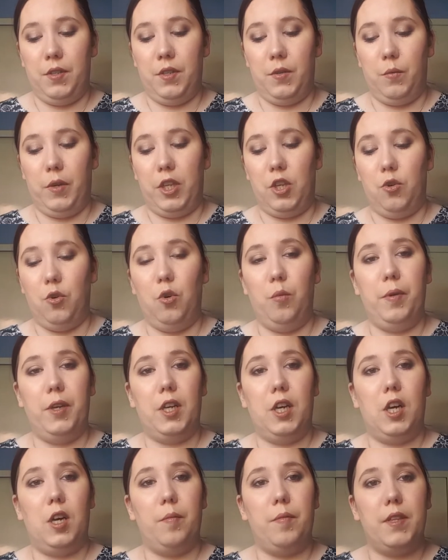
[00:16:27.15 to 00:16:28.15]
When you open
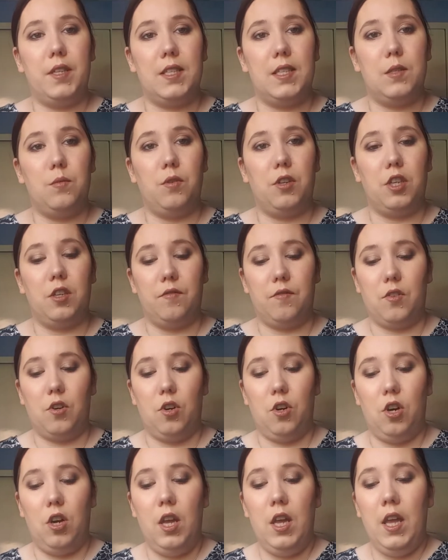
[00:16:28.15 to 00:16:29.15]
it up, this is what you've
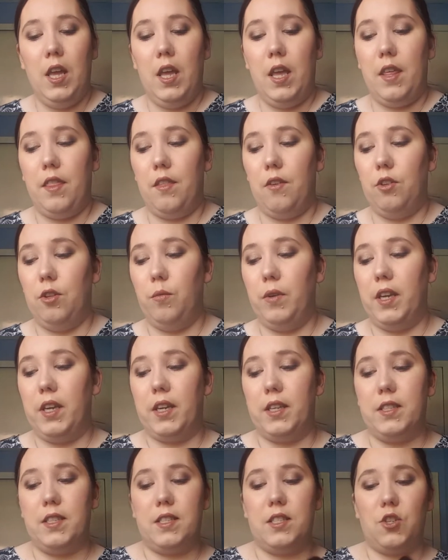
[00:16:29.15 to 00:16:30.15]
got, and the only way I
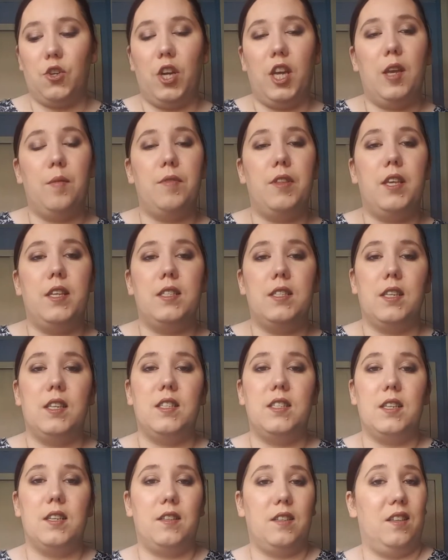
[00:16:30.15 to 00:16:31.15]
could describe these
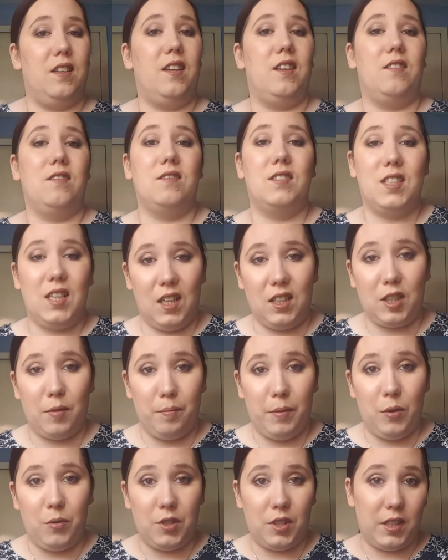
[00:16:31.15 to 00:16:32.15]
lids is like talcum
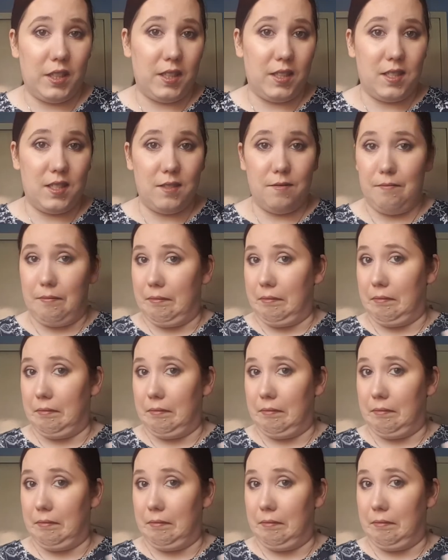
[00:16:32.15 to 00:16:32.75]
powder lids.